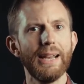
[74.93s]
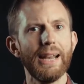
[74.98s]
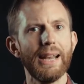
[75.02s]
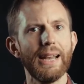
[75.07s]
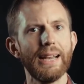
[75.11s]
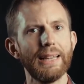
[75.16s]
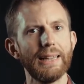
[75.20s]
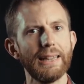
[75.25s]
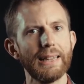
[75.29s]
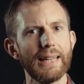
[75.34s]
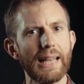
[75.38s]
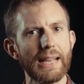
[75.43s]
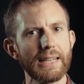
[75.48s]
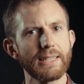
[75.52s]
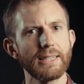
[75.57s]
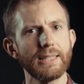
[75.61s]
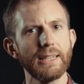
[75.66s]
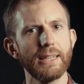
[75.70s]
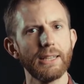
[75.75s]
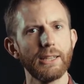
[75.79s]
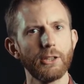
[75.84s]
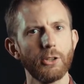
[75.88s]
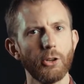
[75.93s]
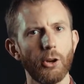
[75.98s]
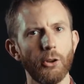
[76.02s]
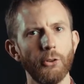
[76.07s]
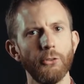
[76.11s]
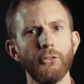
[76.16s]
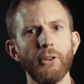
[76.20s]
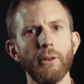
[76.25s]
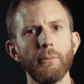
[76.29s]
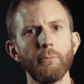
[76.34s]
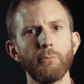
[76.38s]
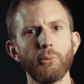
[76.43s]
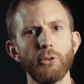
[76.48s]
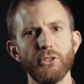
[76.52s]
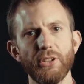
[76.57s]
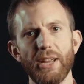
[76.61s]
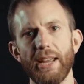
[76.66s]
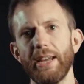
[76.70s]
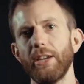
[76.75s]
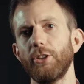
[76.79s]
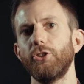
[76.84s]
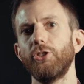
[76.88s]
elastic content
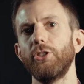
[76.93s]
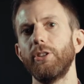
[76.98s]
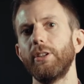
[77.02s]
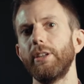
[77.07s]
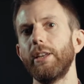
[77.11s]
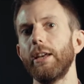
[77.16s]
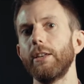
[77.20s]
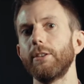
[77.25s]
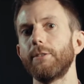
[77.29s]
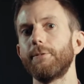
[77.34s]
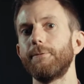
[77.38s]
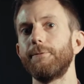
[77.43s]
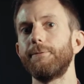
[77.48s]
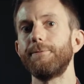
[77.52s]
protection gets